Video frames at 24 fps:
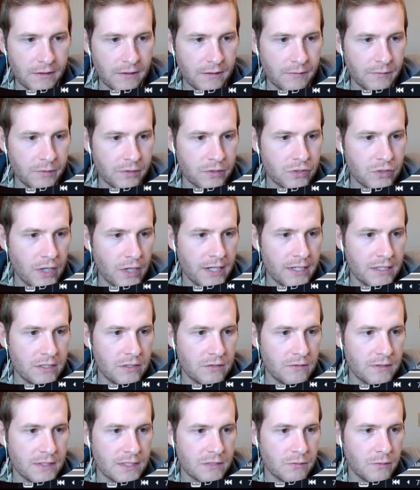I'm going to try to
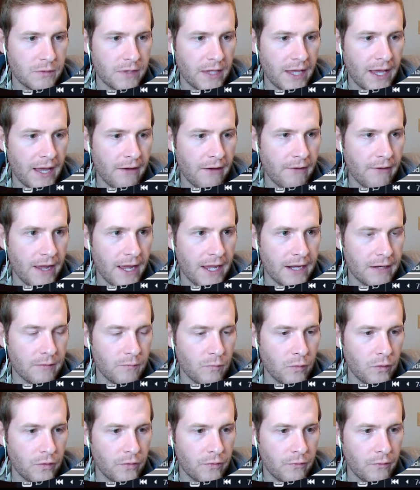do this without
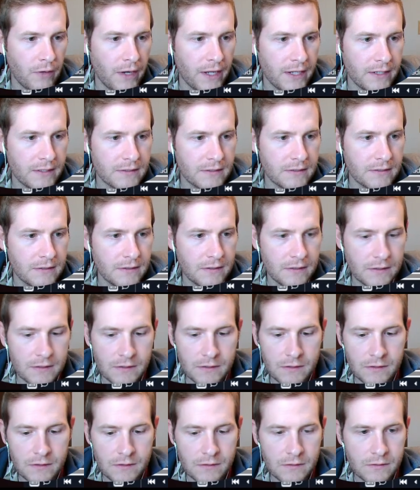adding more threat.
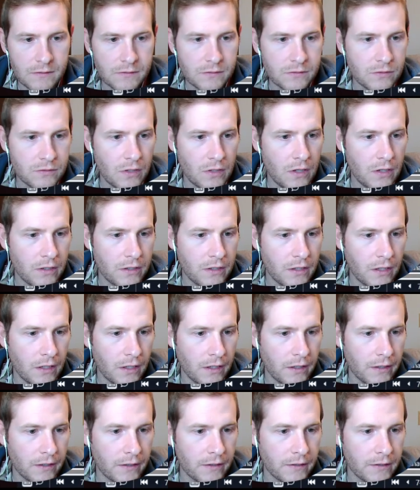Draw a
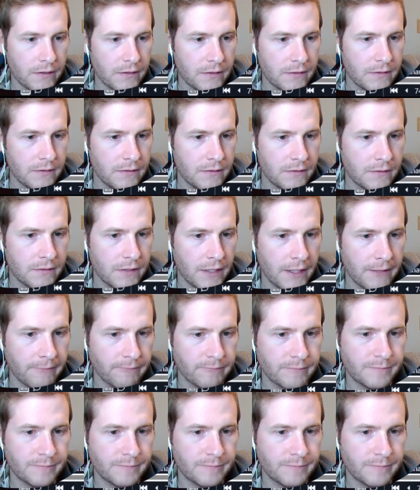card. Okay.